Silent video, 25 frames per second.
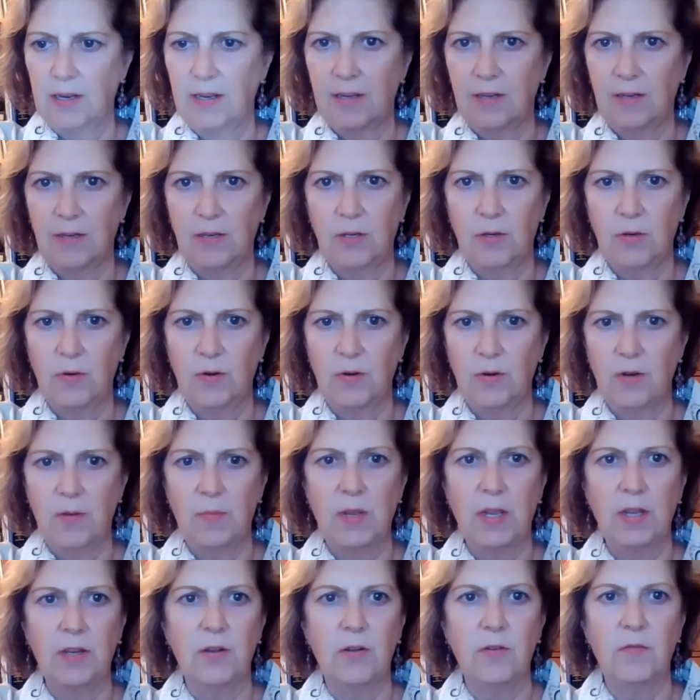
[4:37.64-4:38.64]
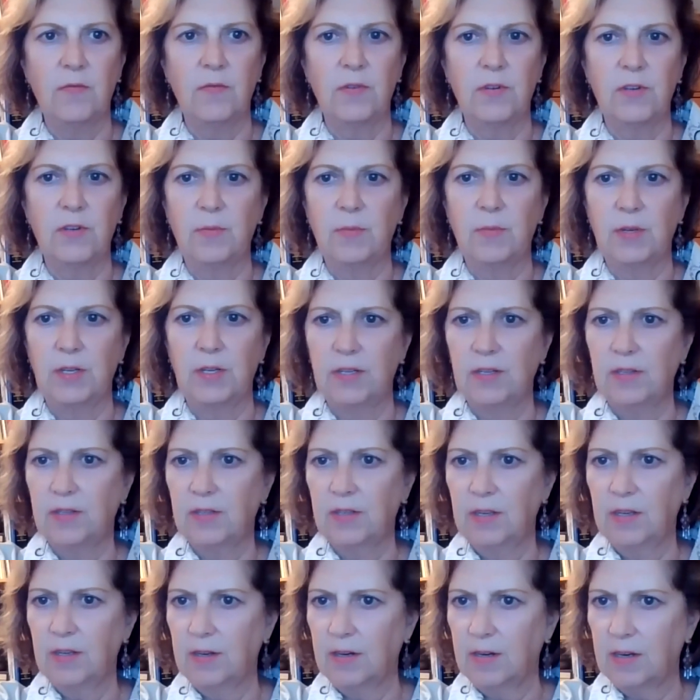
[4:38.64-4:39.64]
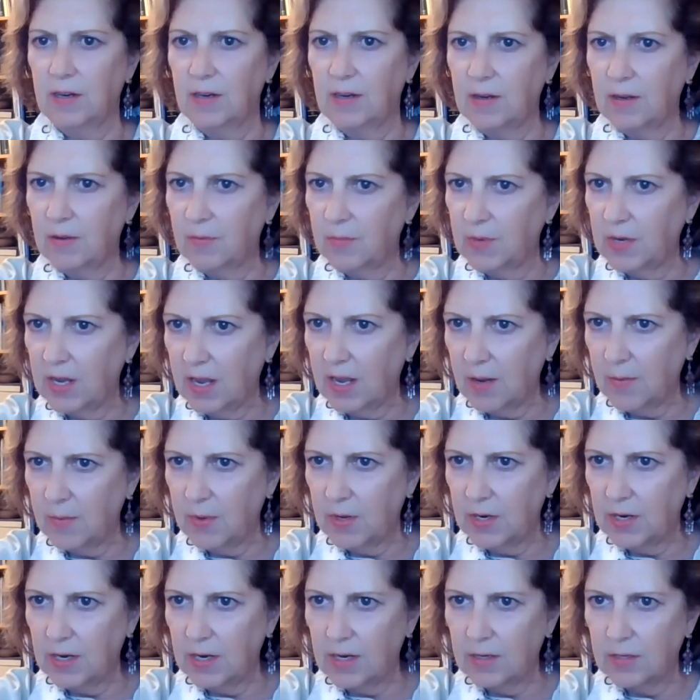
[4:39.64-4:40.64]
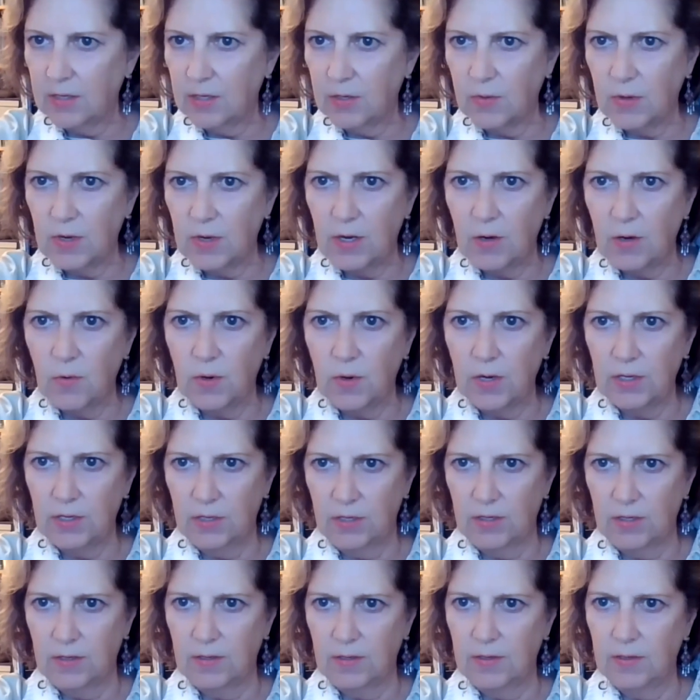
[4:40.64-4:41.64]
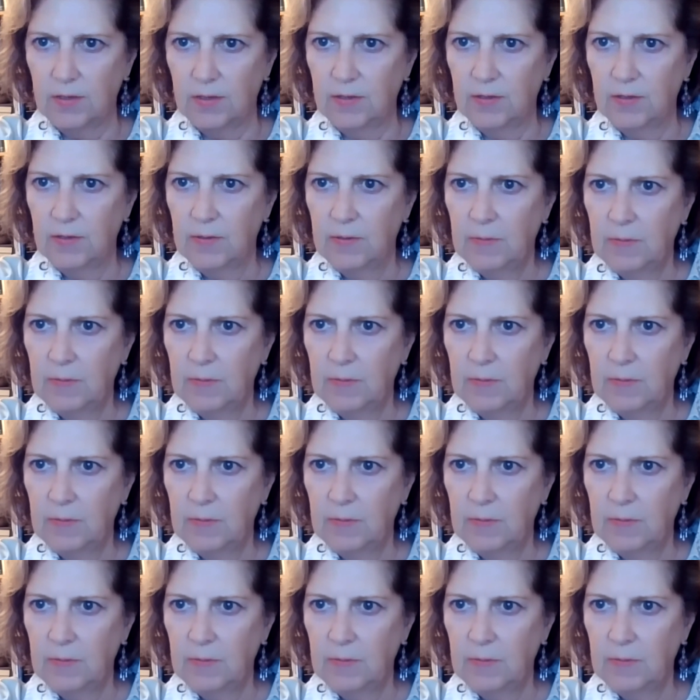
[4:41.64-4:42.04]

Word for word: uh, turn it back over to Melissa, and I'll be happy to answer any questions.